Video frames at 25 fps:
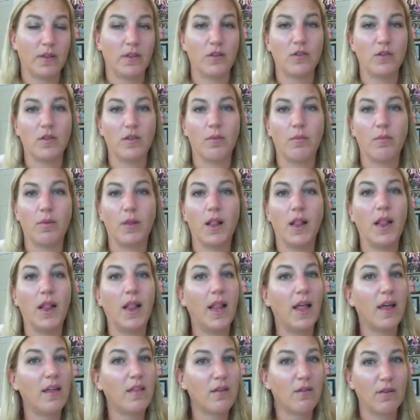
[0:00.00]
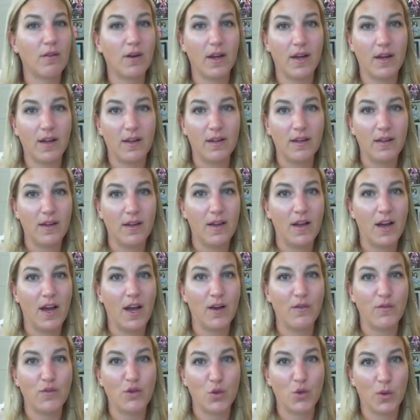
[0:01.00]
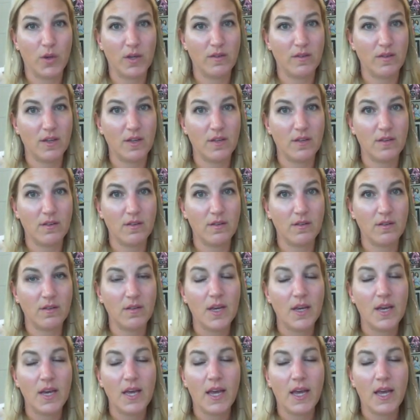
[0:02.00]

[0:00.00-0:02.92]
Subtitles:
There's a plethora of choices.